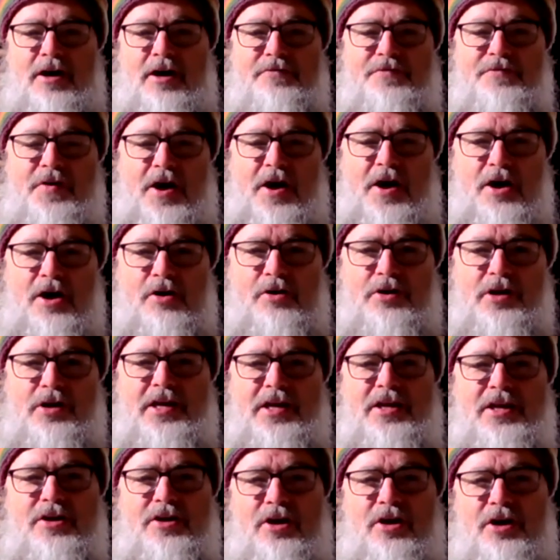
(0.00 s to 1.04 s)
I've
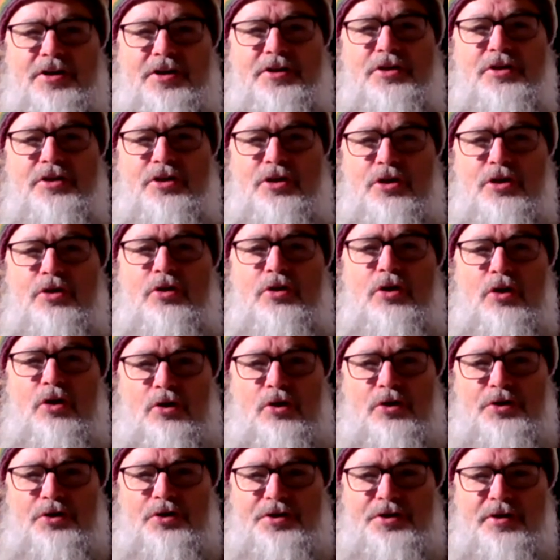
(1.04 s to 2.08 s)
only got you,
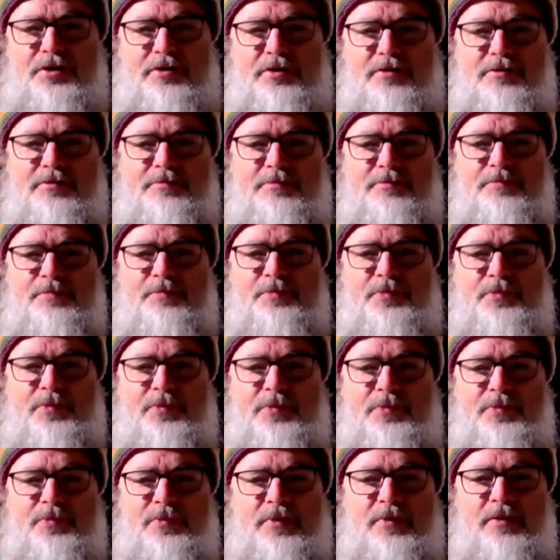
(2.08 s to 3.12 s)
Lord.
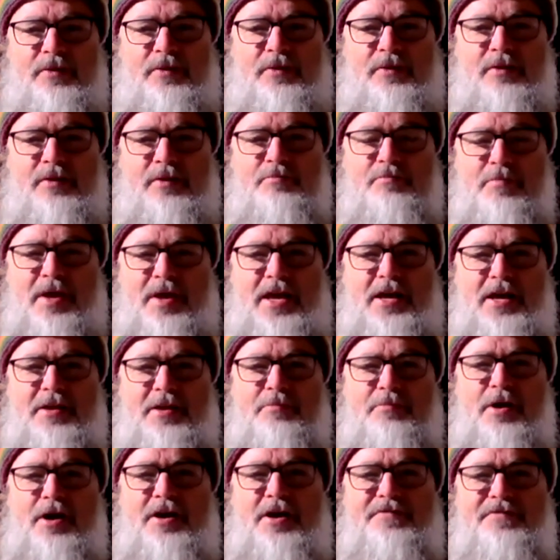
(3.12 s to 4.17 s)
Me
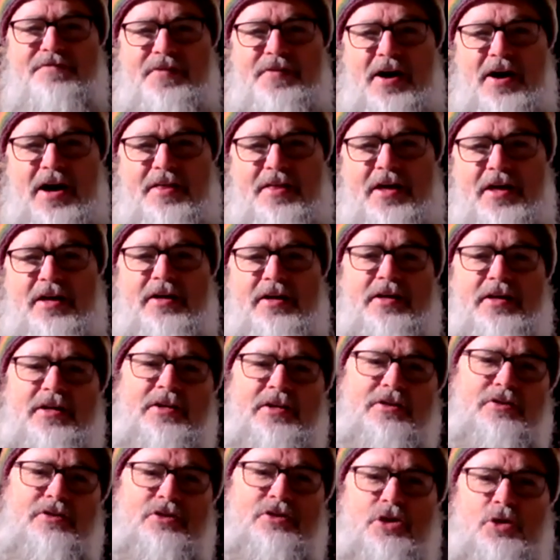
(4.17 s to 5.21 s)
and my Father
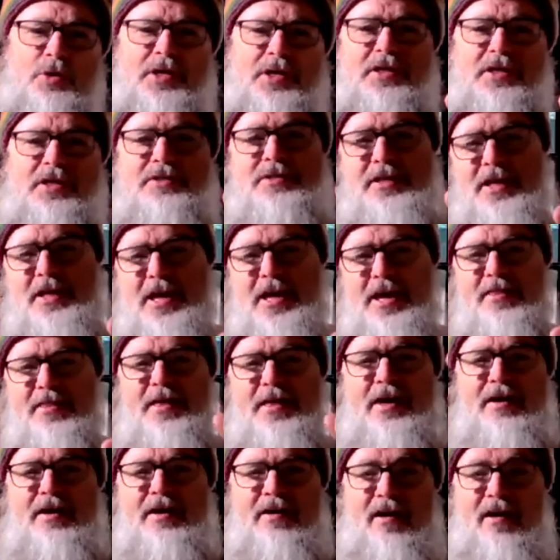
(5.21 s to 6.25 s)
doing it
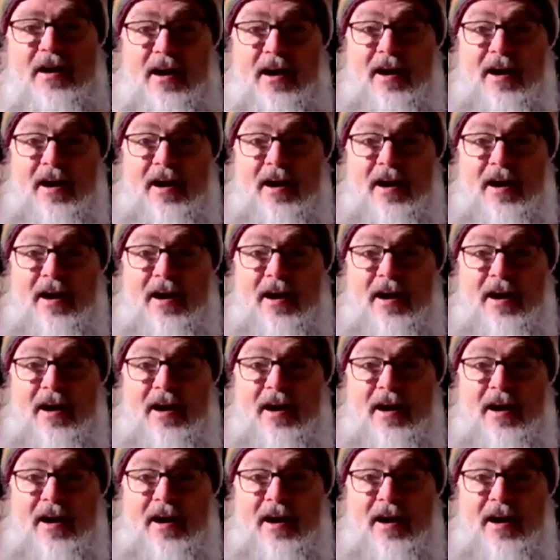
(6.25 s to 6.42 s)
together.